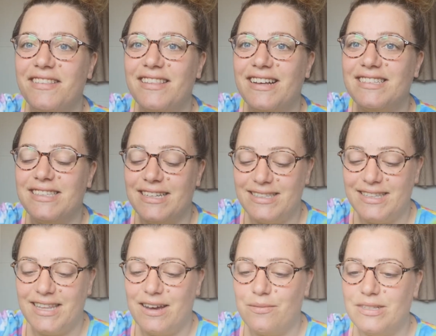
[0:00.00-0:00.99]
that's it.
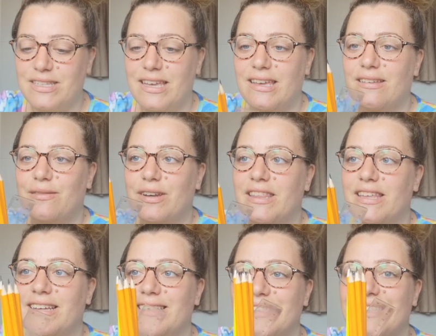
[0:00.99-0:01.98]
So that was one of
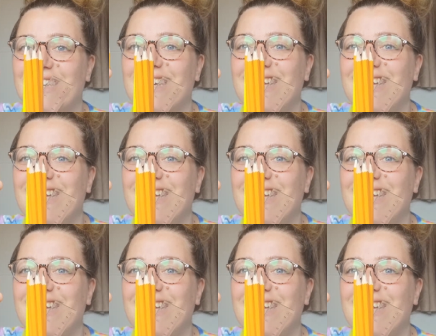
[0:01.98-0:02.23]
these.